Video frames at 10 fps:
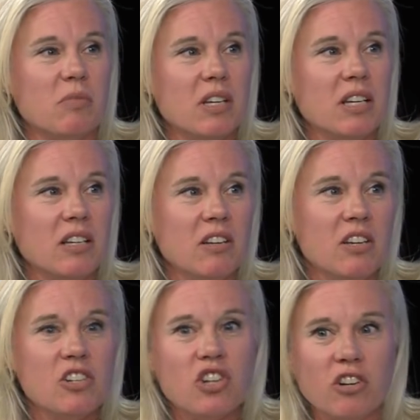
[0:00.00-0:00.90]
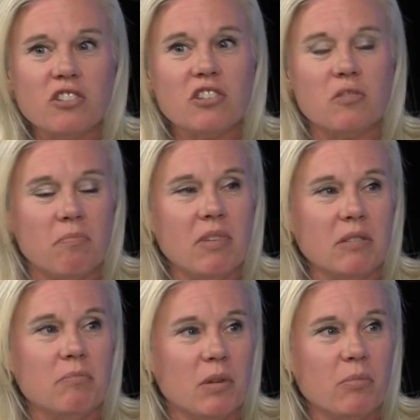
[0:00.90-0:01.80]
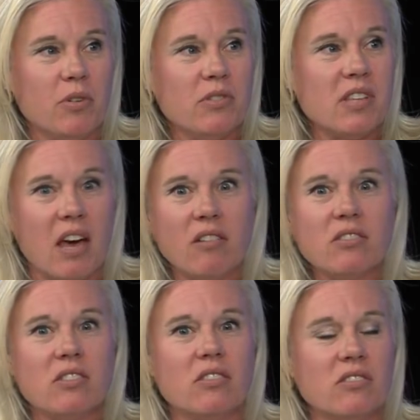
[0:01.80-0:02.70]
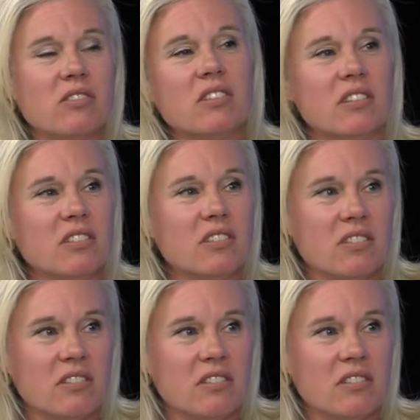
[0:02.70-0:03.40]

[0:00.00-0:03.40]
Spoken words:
many church members, counselors that